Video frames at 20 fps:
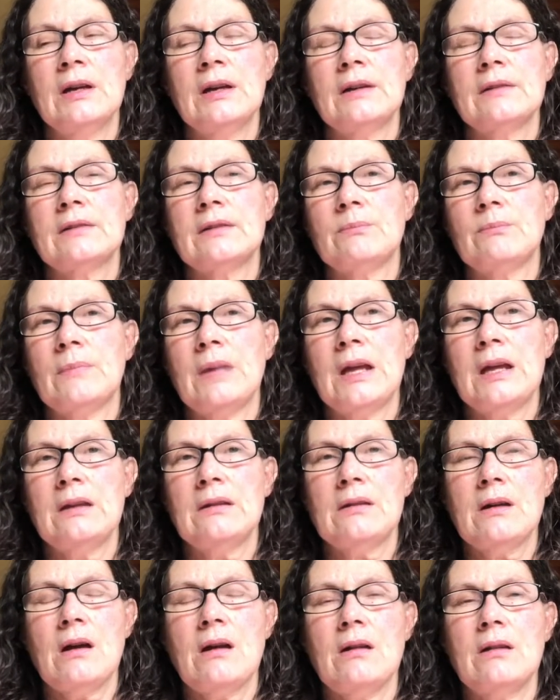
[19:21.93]
The main
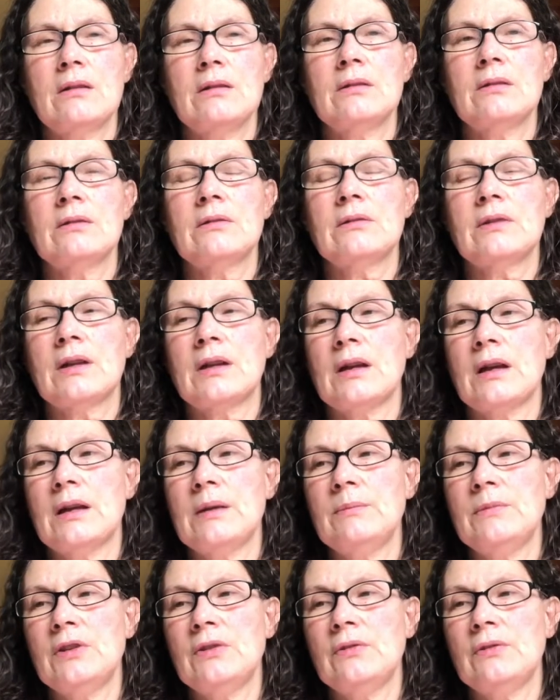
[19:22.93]
color that I'm
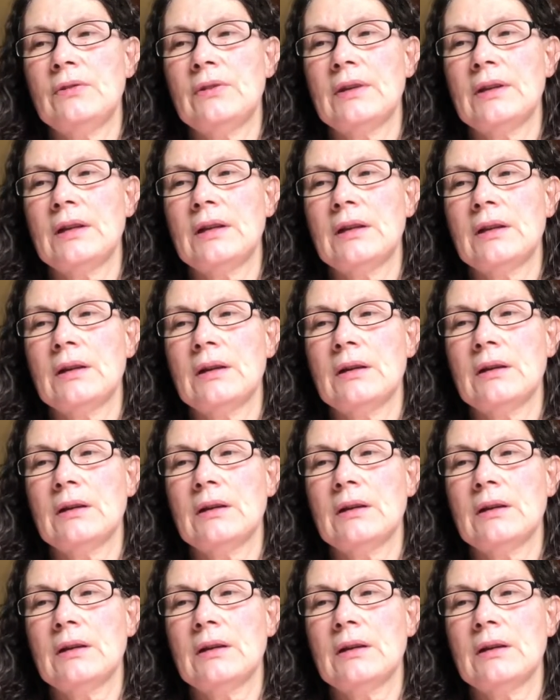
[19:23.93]
using,